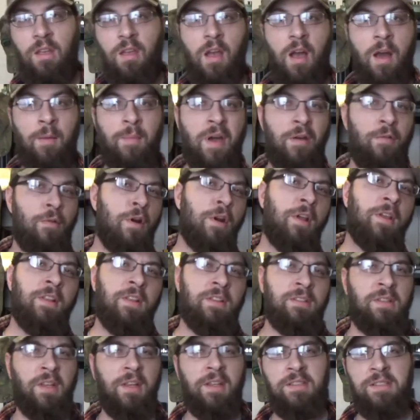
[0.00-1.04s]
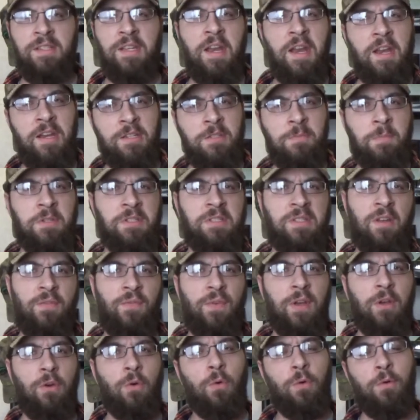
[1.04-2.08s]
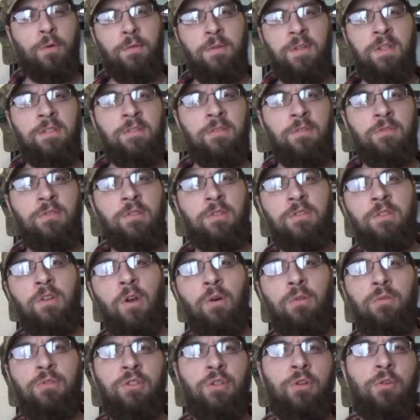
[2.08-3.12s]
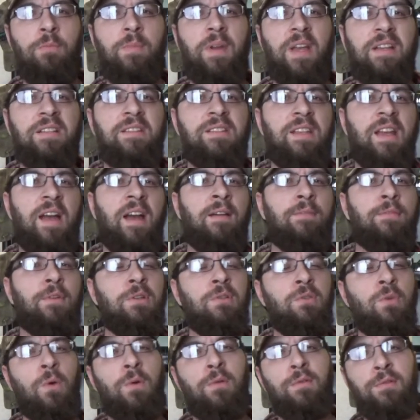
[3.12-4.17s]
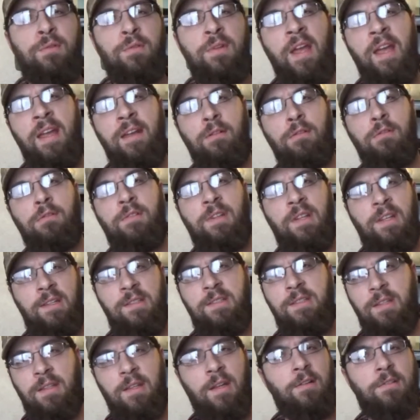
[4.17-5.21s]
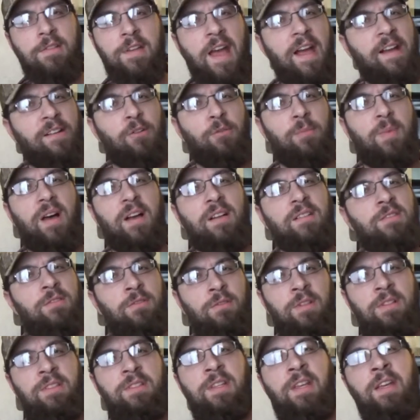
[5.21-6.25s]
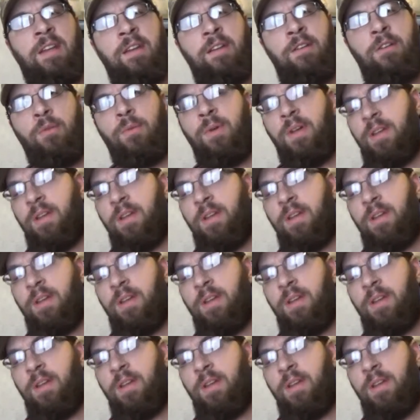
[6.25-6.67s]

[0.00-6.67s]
I'm not running this list in any specific order. These are just go-to baits that every northern angler needs in their tackle box, so let's get into